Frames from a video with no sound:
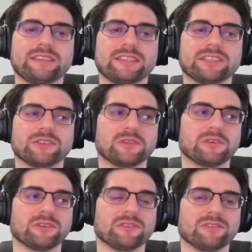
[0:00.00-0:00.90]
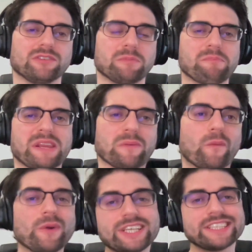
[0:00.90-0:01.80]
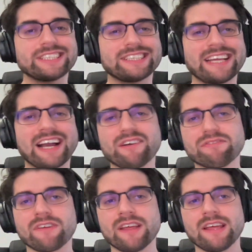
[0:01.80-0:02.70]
There is not many wishes that I have.